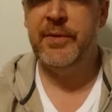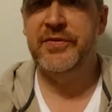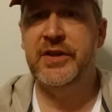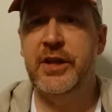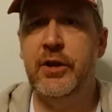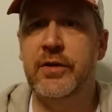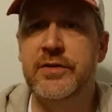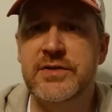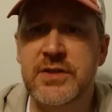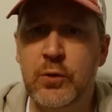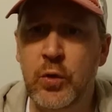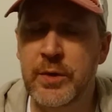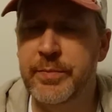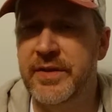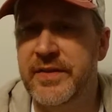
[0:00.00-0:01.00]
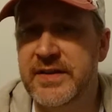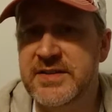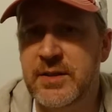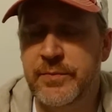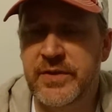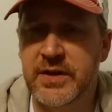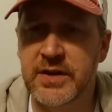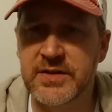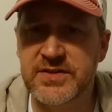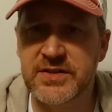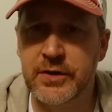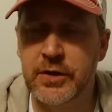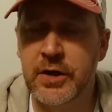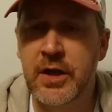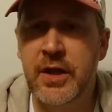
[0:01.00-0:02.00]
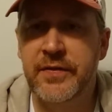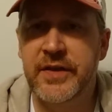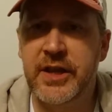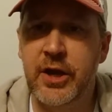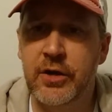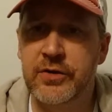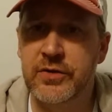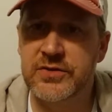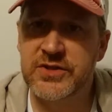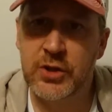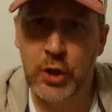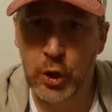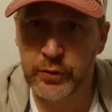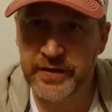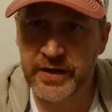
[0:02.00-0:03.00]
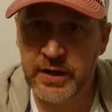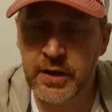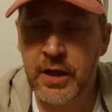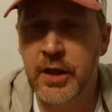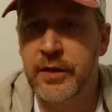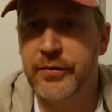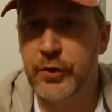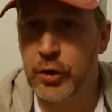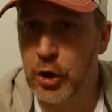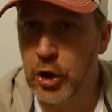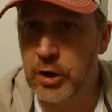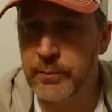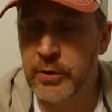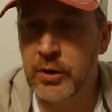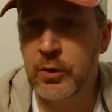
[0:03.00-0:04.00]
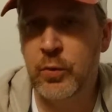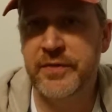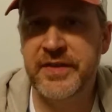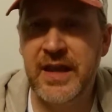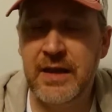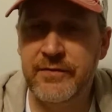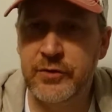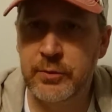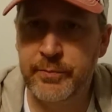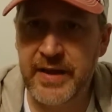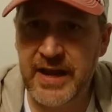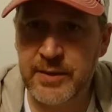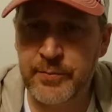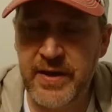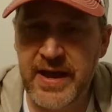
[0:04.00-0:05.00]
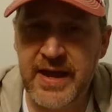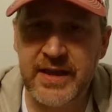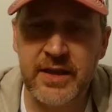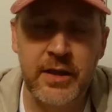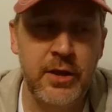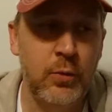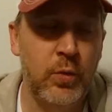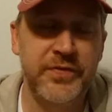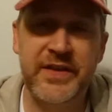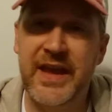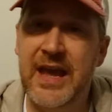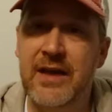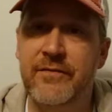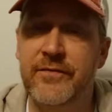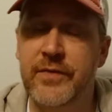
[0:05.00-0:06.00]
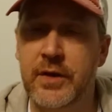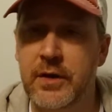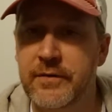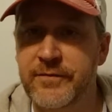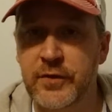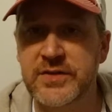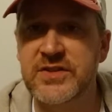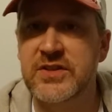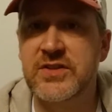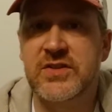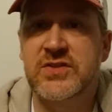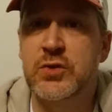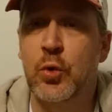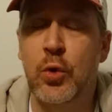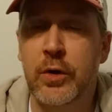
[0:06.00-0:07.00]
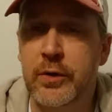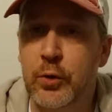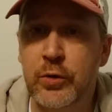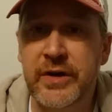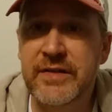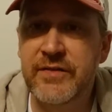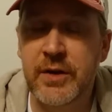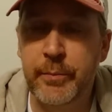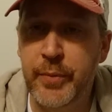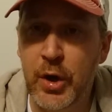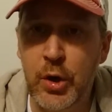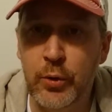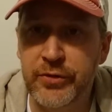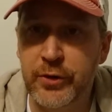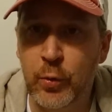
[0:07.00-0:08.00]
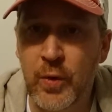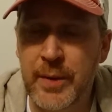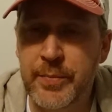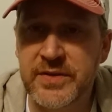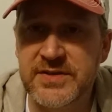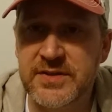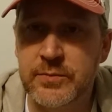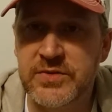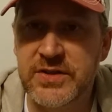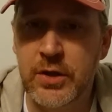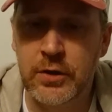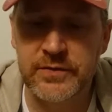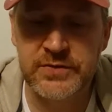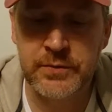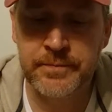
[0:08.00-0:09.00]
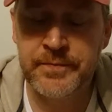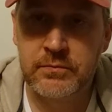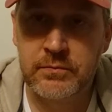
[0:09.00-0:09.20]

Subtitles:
How about the character's equipment? That's something to consider. The character's clothing, their armor, what they have in their backpack, what they have, for instance, a sword or even a bow, their weapons themselves.